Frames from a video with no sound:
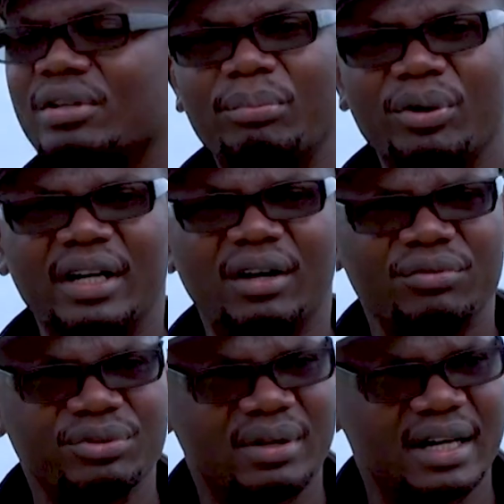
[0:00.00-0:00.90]
the border
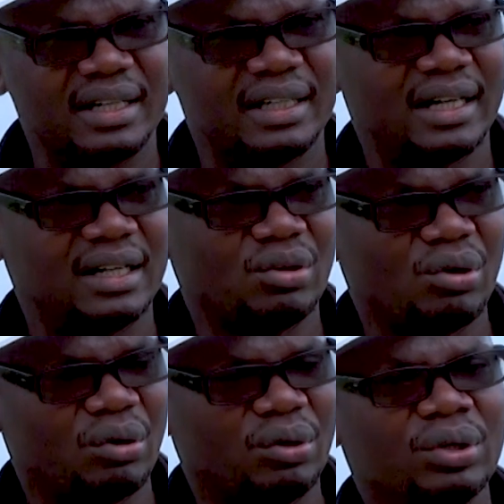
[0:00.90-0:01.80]
of Uganda and
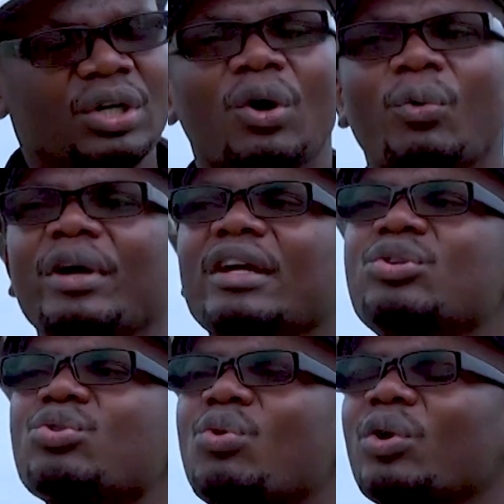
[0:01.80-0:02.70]
Congo, we
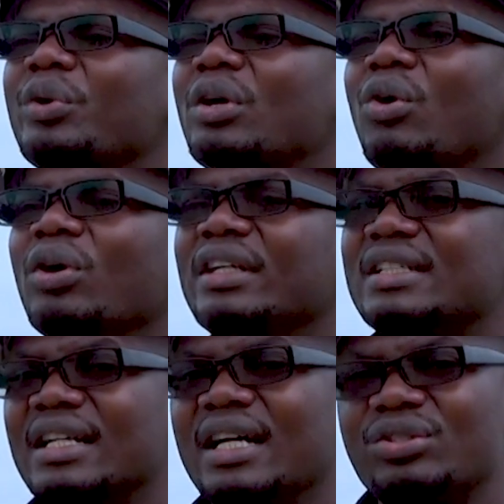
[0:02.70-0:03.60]
do what we call
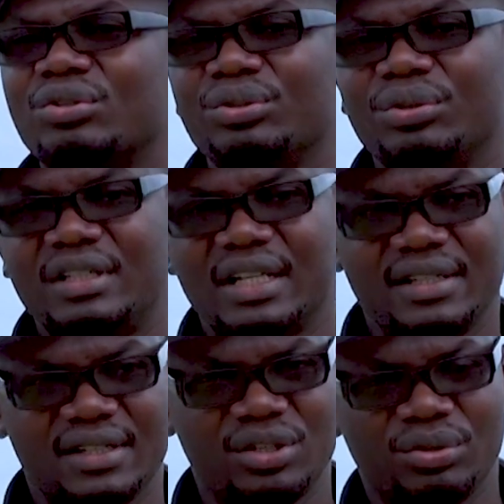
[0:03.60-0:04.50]
international
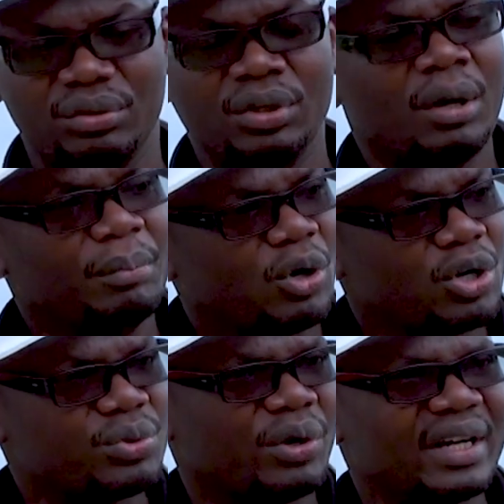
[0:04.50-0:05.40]
unitization.
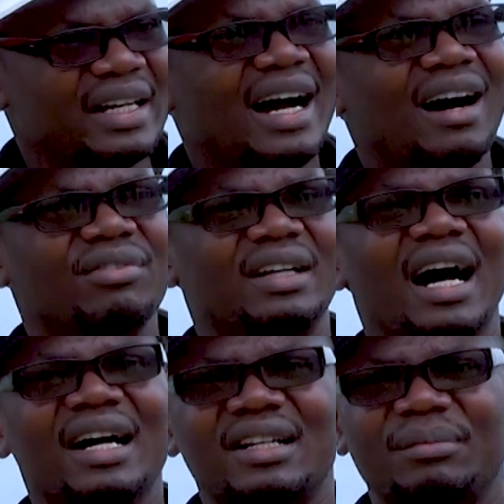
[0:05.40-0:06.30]
Because we already have an
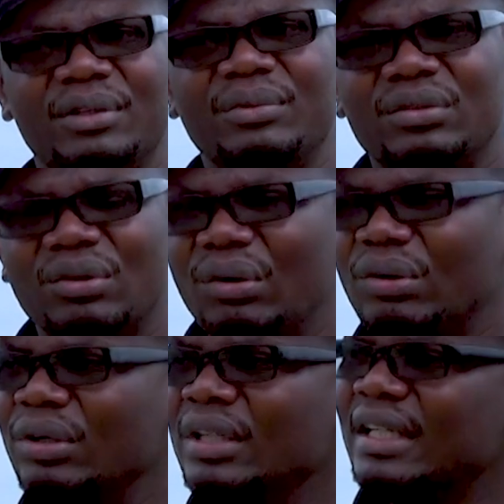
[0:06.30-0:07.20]
agreement with
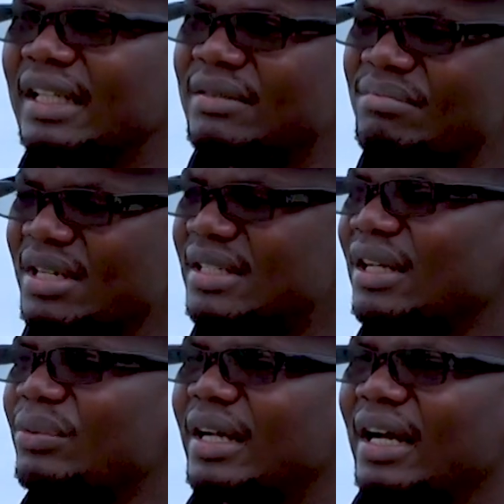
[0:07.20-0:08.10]
Congo, it means
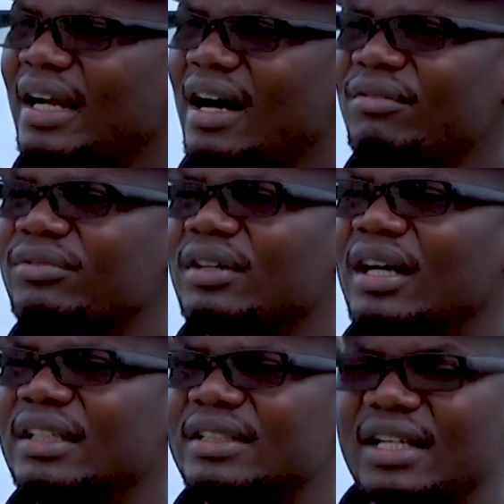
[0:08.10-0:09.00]
that we can have
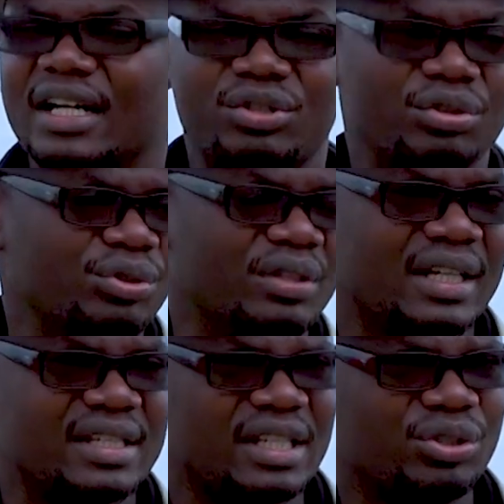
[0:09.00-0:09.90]
an international
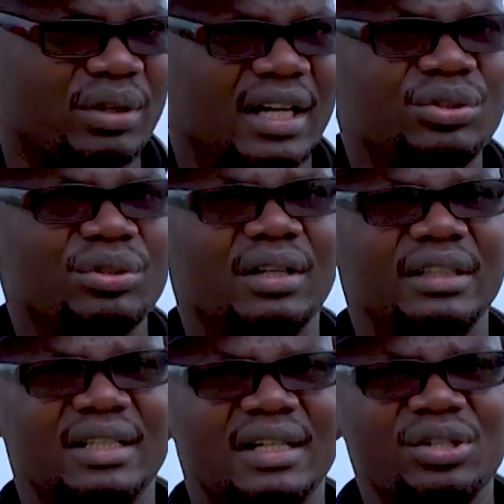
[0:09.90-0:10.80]
unitization. And
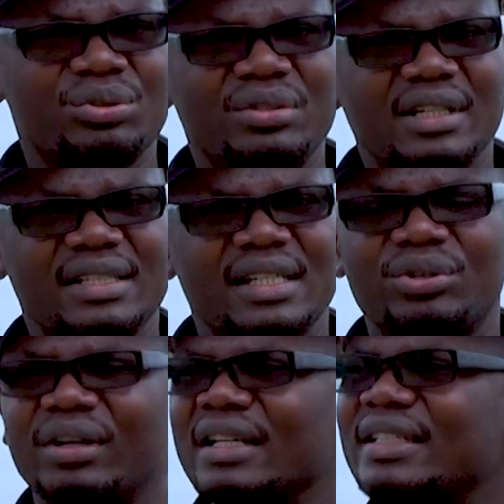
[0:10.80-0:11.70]
international
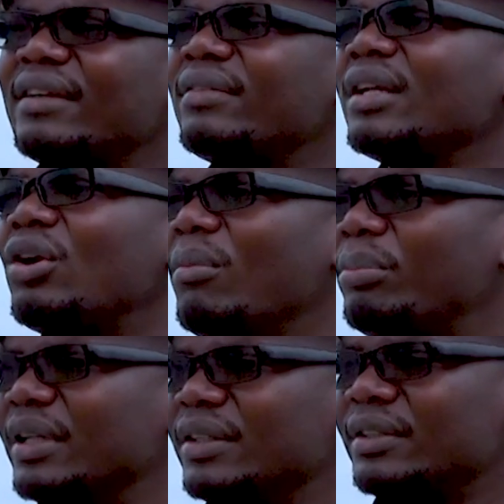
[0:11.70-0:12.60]
unitization can take three
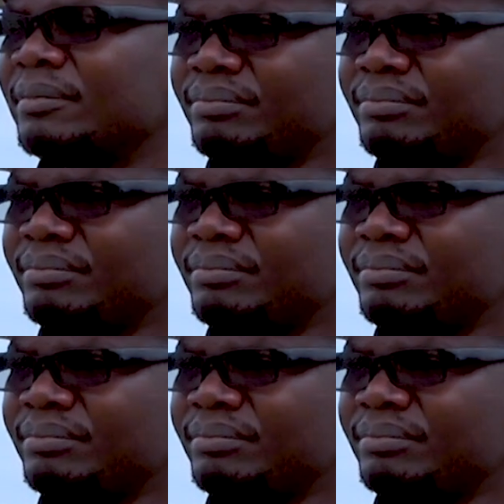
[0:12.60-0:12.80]
components.